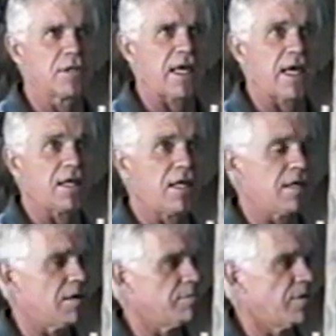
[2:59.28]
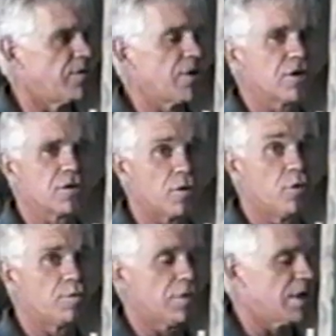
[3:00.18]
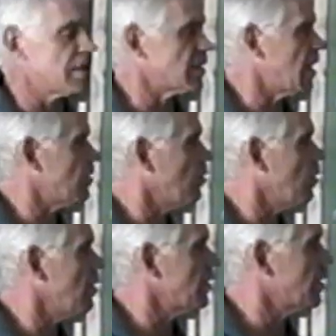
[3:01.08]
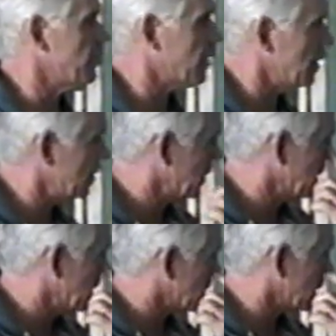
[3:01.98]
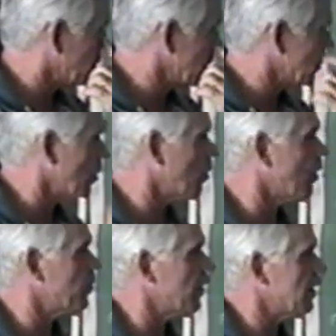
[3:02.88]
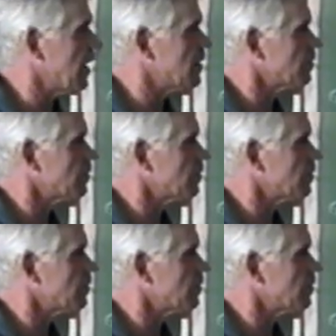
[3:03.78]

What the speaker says: they had a vertical loop on the side of the wall that they played. So I wanted to incorporate that as